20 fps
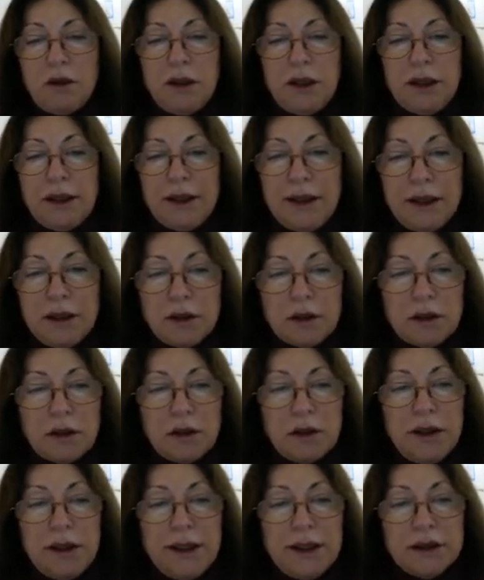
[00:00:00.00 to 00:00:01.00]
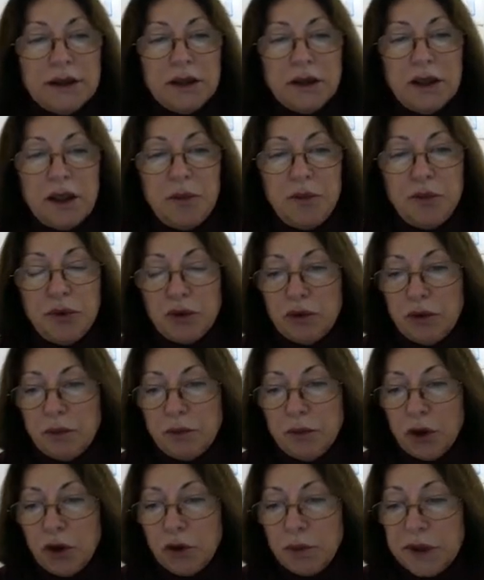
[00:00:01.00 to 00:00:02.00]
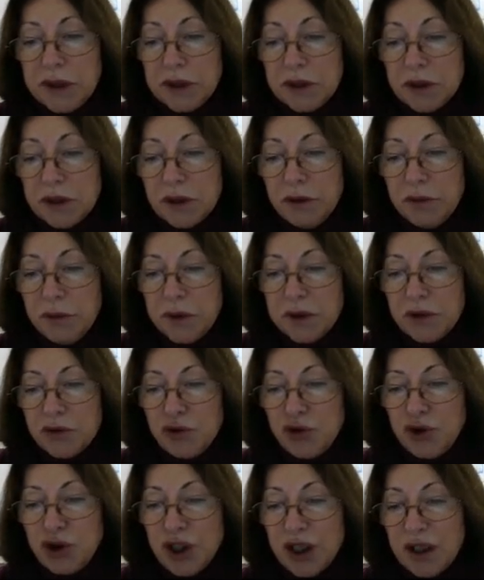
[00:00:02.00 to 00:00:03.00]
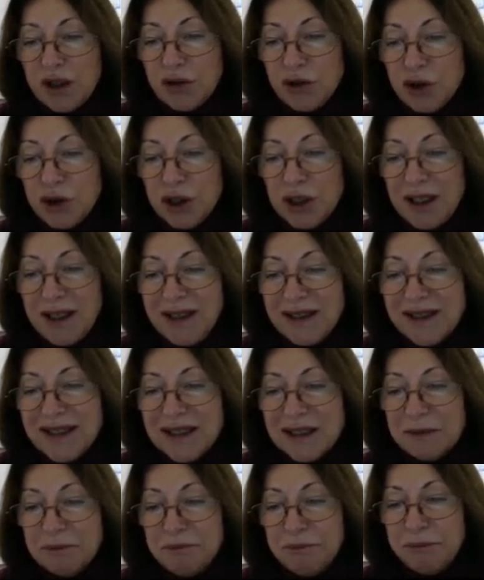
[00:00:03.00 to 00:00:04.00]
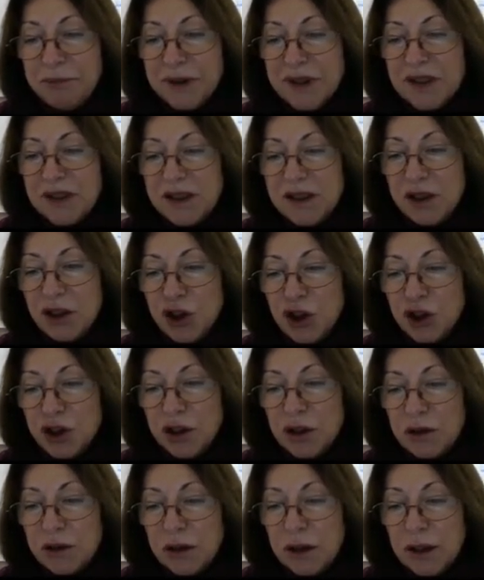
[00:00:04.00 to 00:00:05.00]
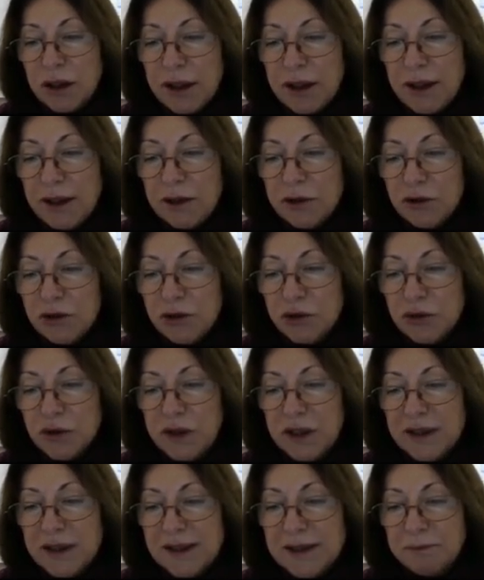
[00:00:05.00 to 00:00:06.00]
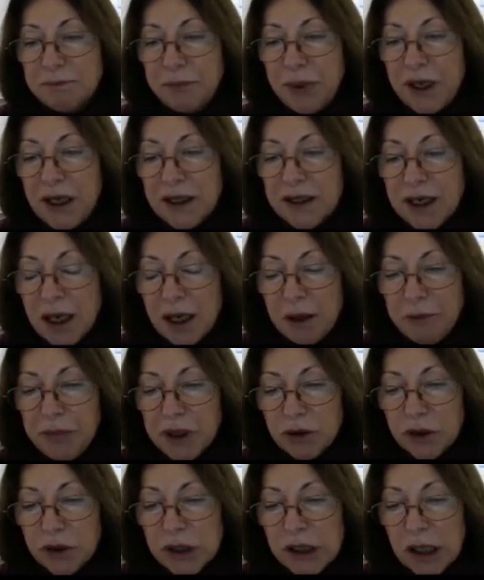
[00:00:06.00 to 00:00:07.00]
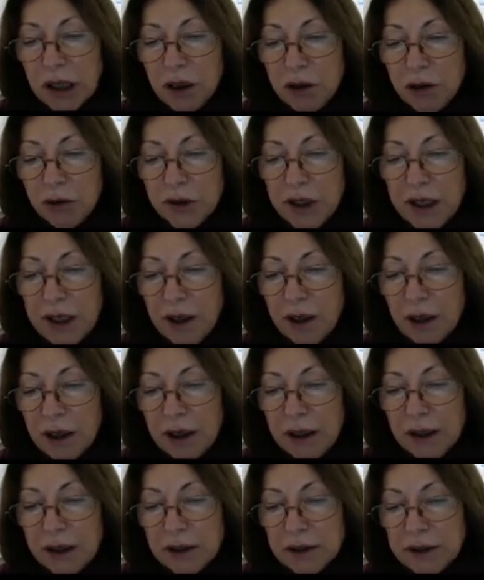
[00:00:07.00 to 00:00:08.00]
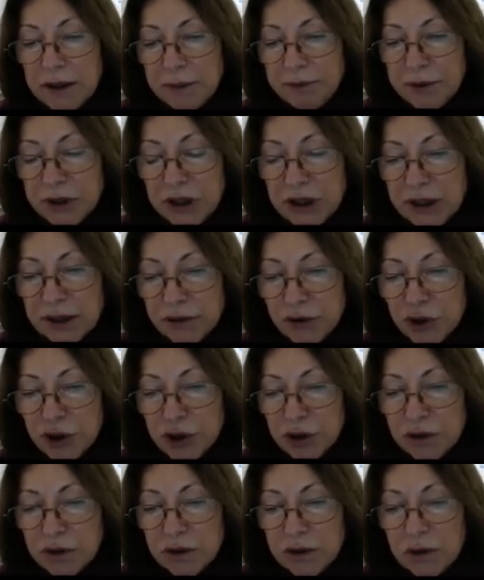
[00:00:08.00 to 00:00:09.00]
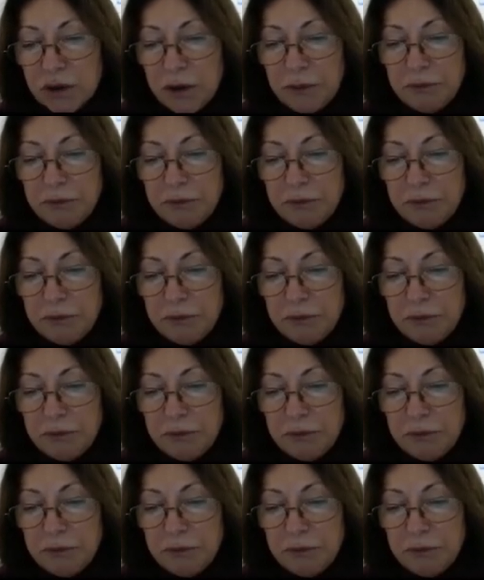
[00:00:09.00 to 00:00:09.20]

electric dipole moment will change its position into this space. Because look here, the potential